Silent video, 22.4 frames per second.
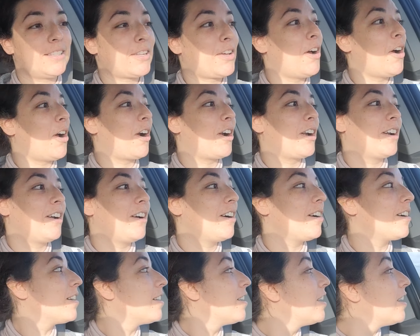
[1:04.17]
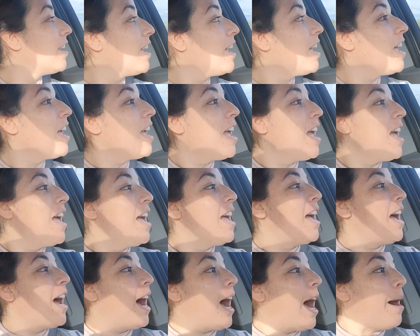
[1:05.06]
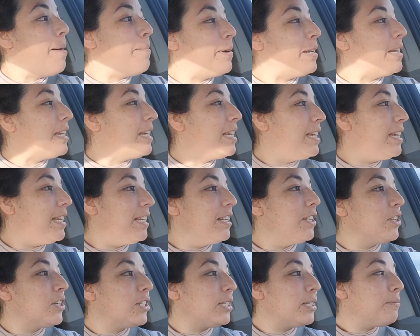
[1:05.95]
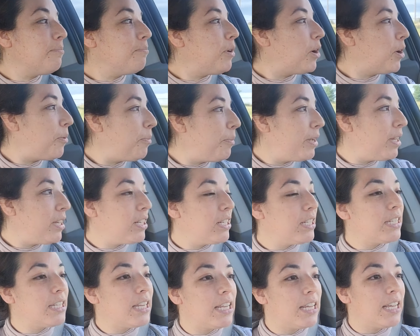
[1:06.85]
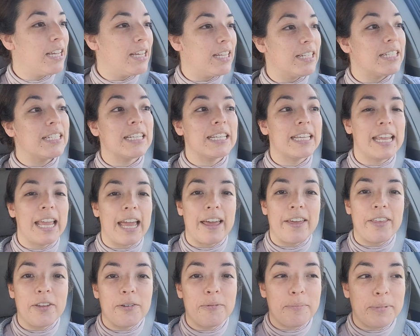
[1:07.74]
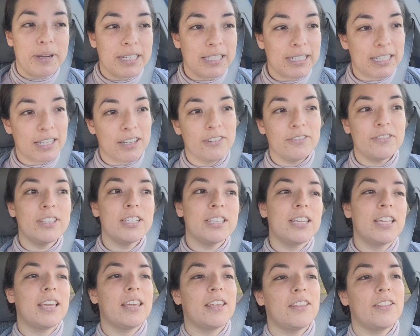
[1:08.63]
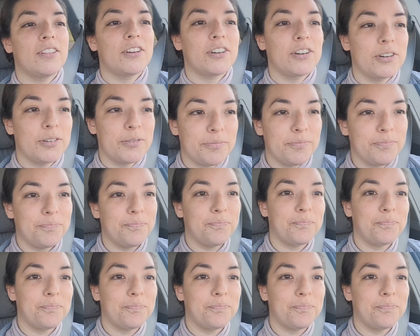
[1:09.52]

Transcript: out this car, y'all. I'm gonna need just a moment to gather myself together.